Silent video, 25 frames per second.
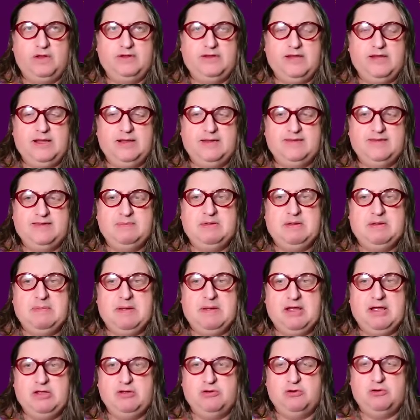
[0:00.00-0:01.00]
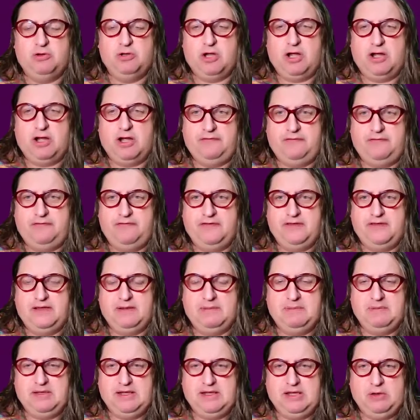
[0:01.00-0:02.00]
Tell us a bit about your life in the
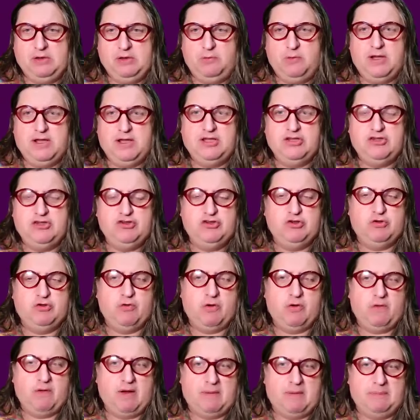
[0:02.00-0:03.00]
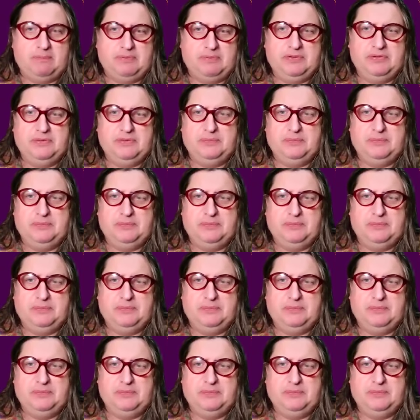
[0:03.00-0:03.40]
beginning. Where did you grow up?